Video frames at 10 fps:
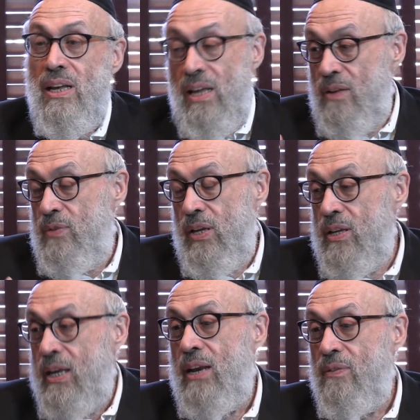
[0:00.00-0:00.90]
if you
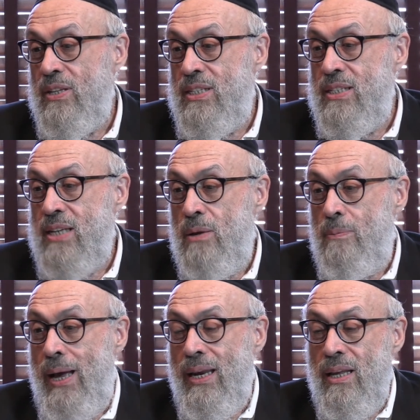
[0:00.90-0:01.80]
can't have a chatzitza on the
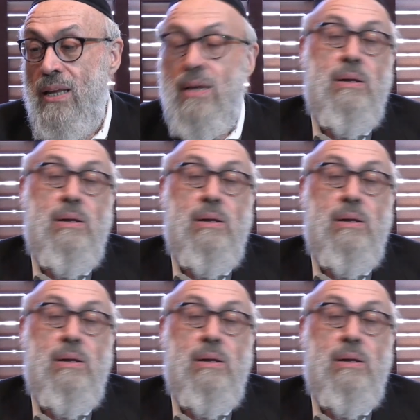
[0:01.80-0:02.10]
body,